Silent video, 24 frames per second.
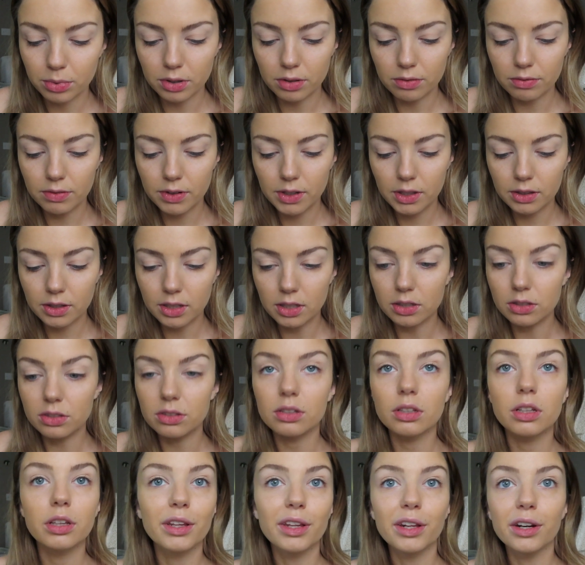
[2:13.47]
Perfect,
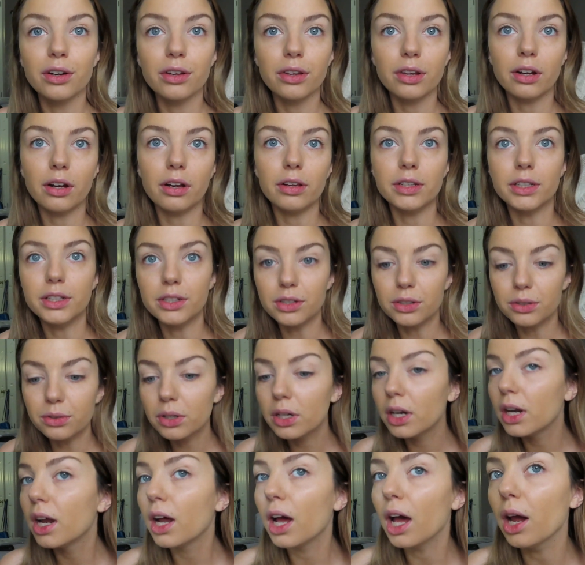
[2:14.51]
that's literally all I do.
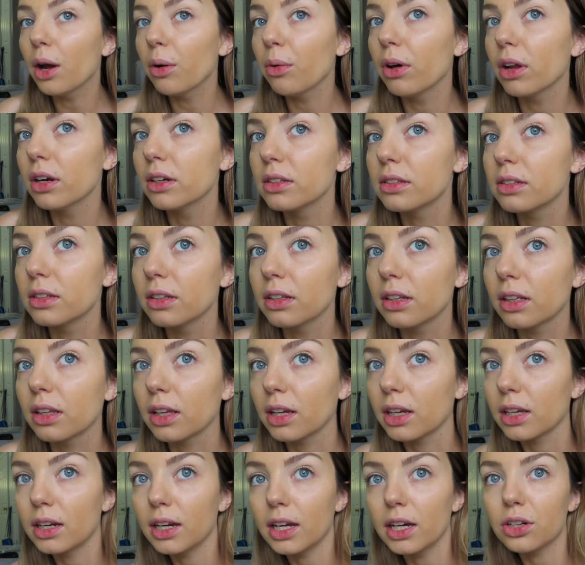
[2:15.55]
I want it to look
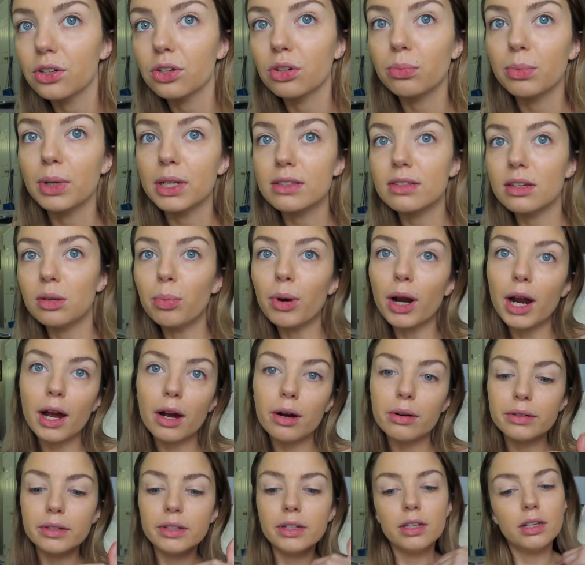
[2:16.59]
like a natural messy
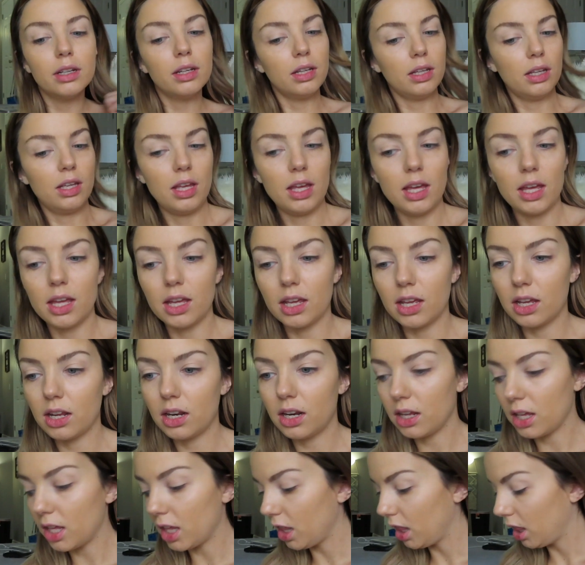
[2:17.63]
brow,
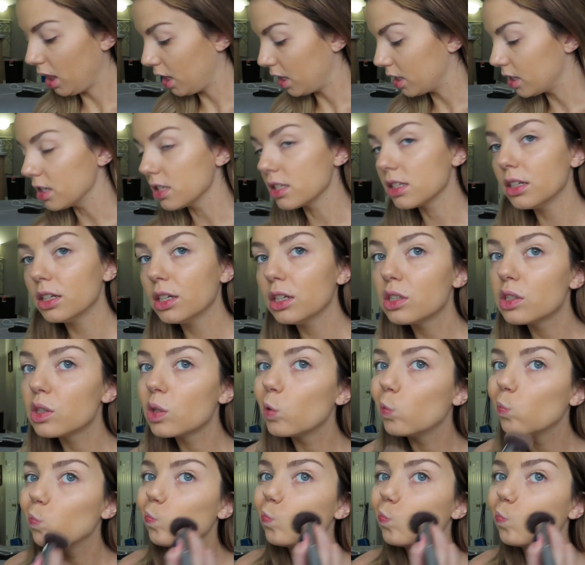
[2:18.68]
and that is it.